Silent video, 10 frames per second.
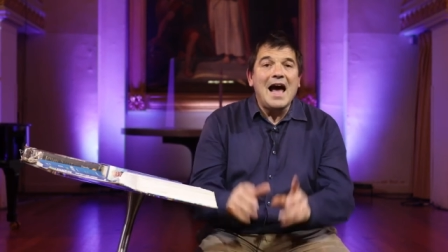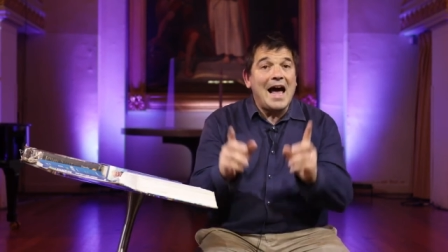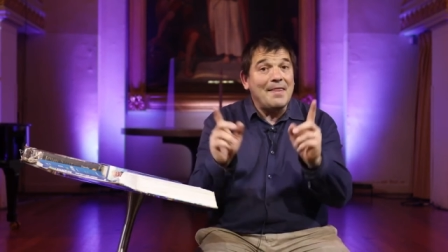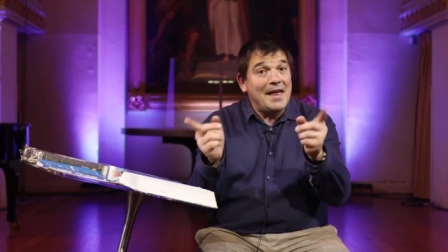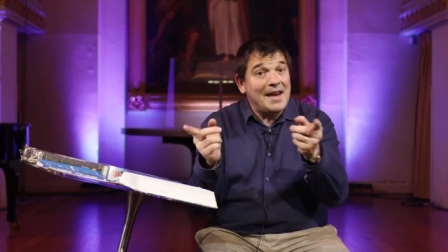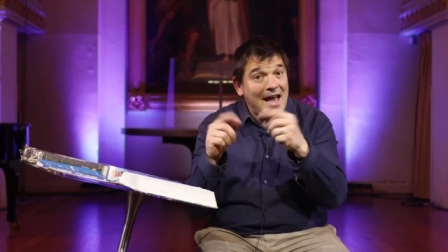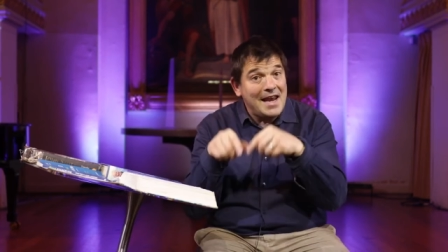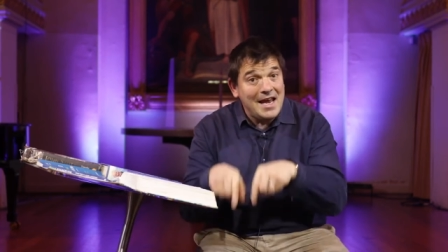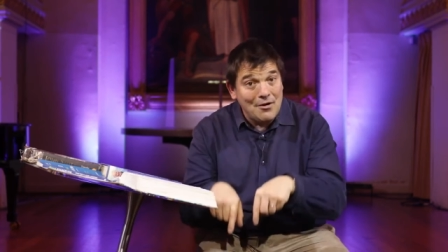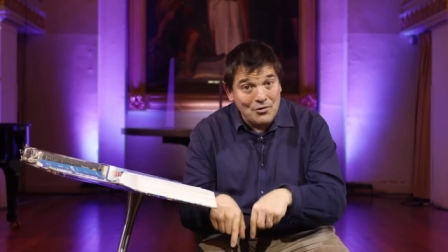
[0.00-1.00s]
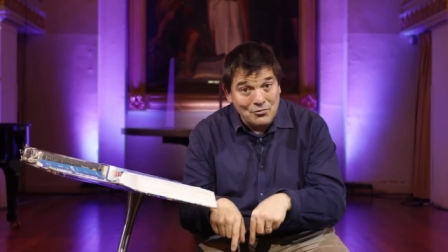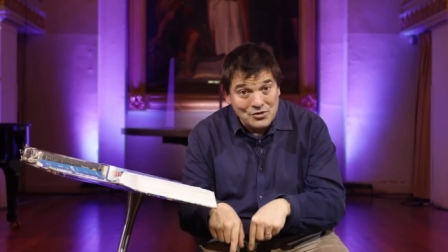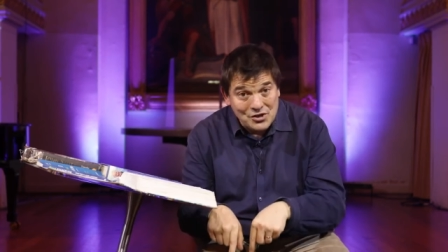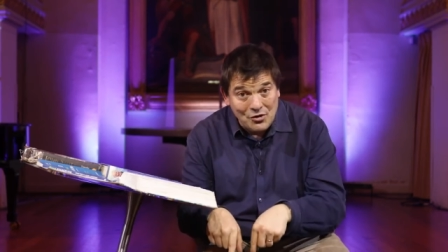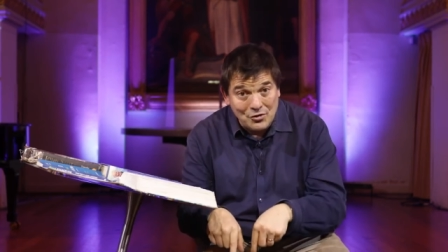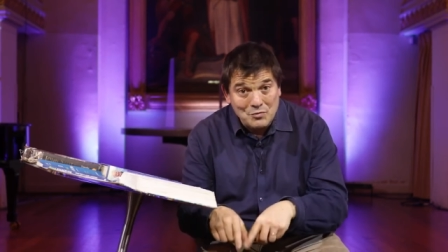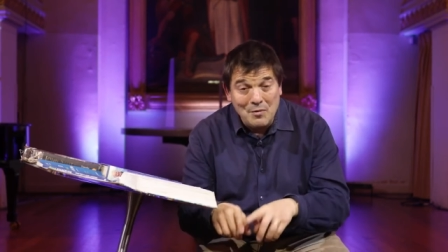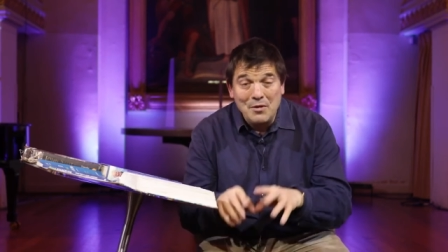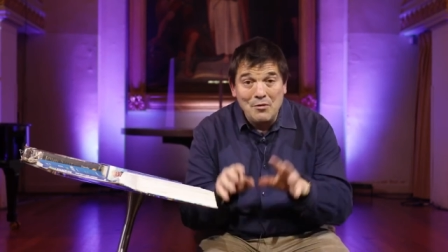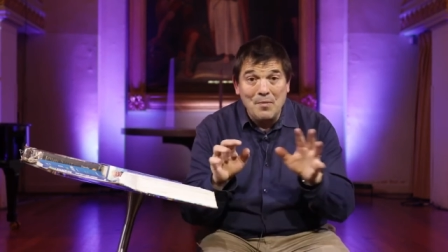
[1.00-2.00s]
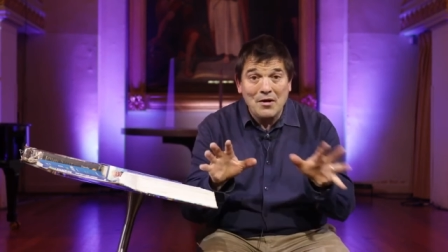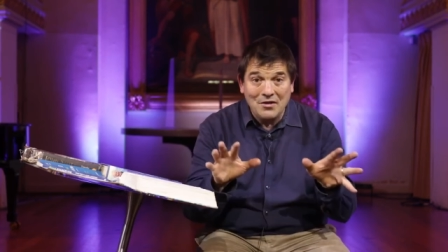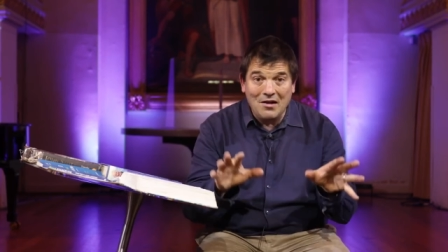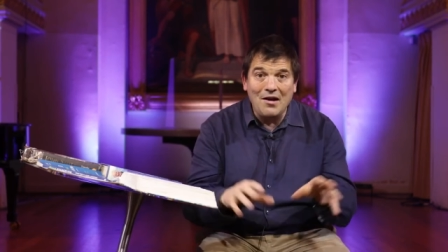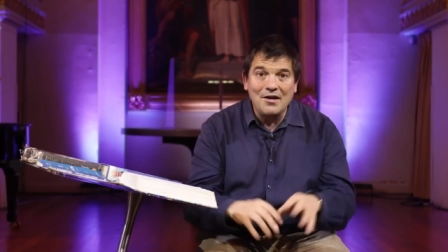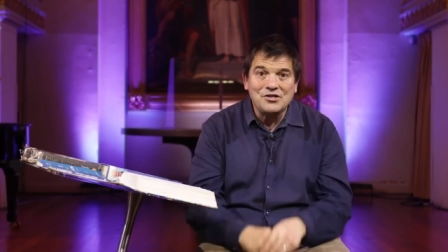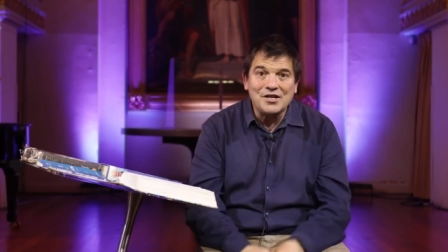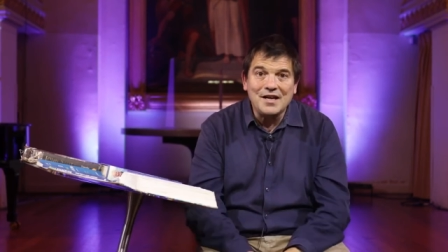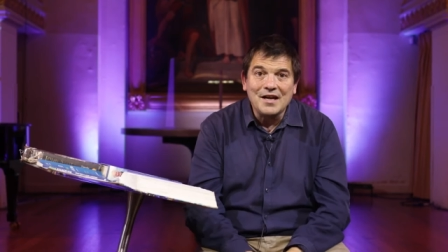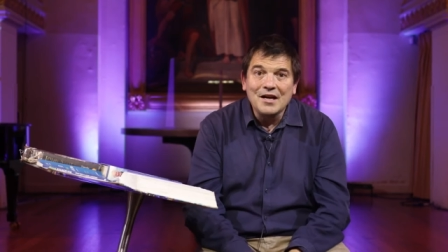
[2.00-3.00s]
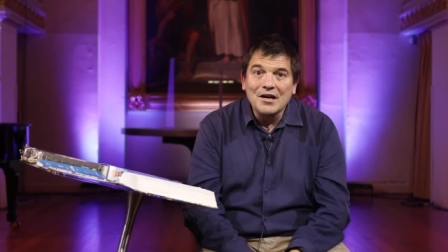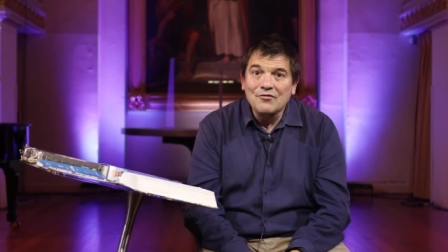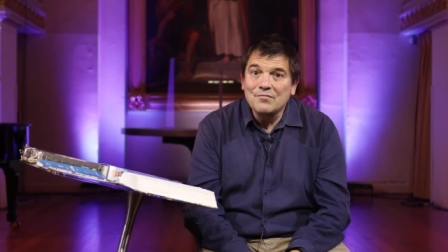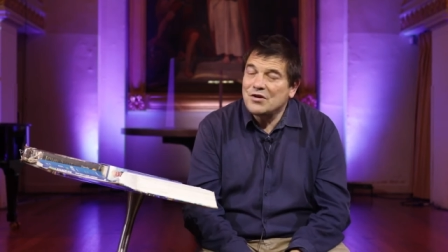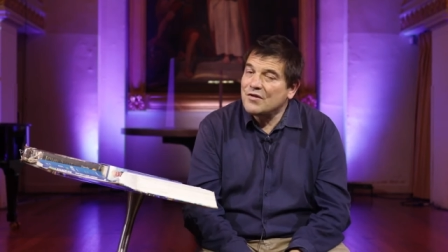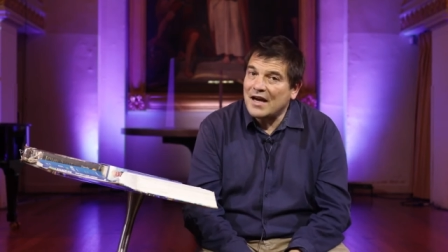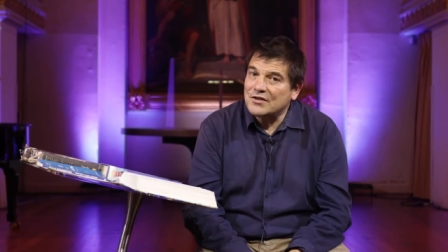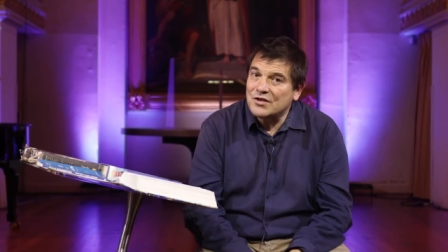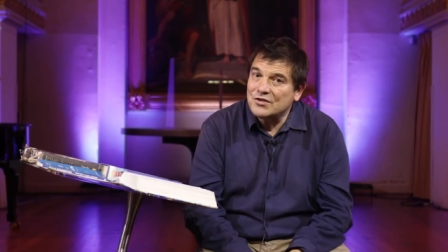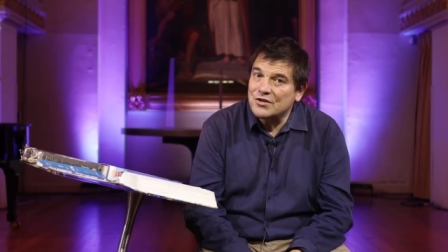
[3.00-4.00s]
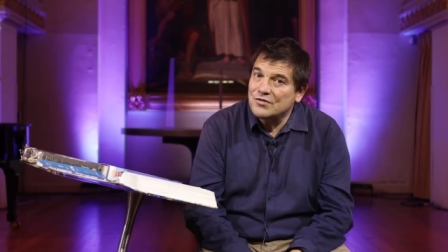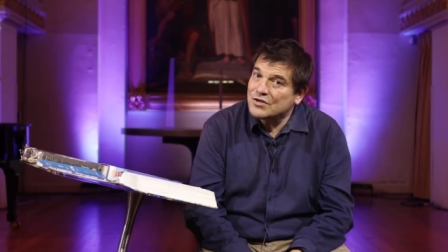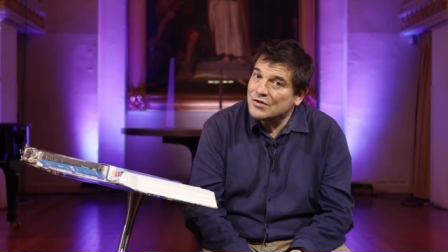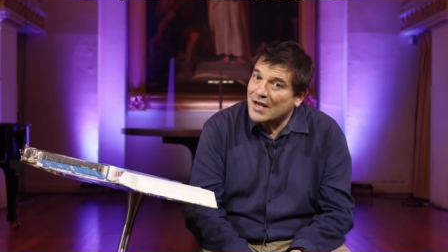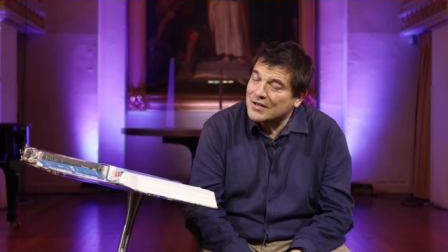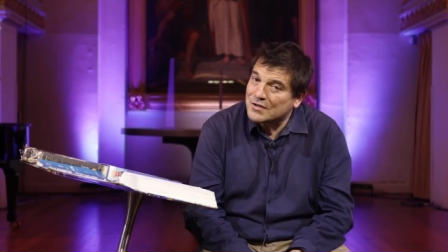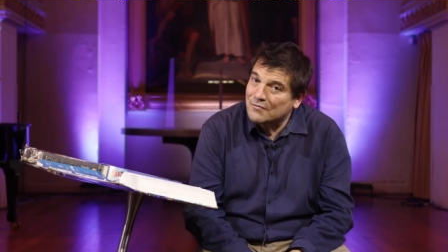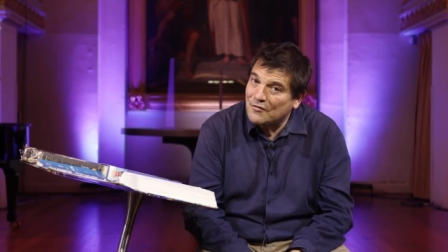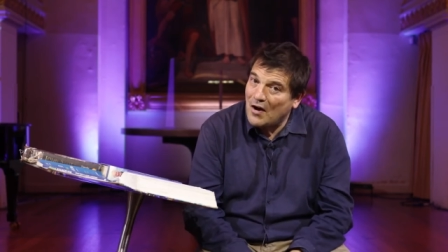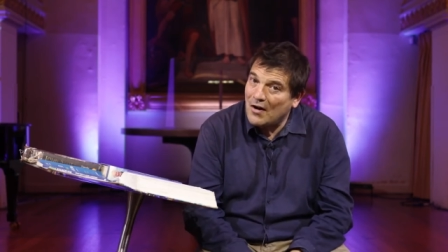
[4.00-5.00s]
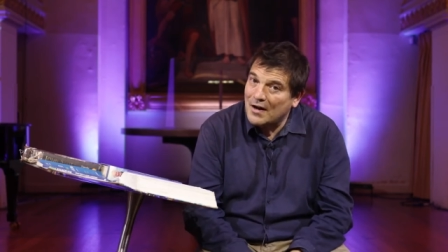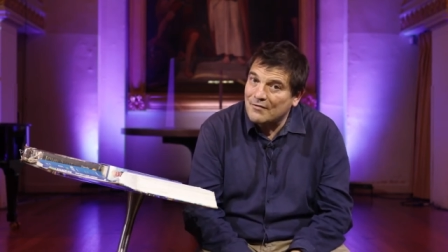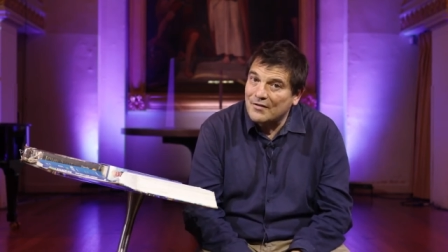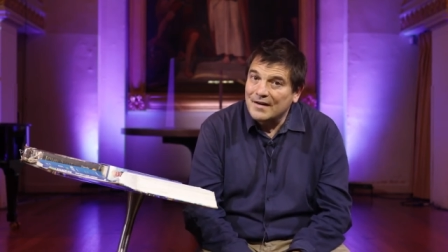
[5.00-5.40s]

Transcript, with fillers: And then again here at All Souls, when we were both clergy from two thousand two to two thousand five.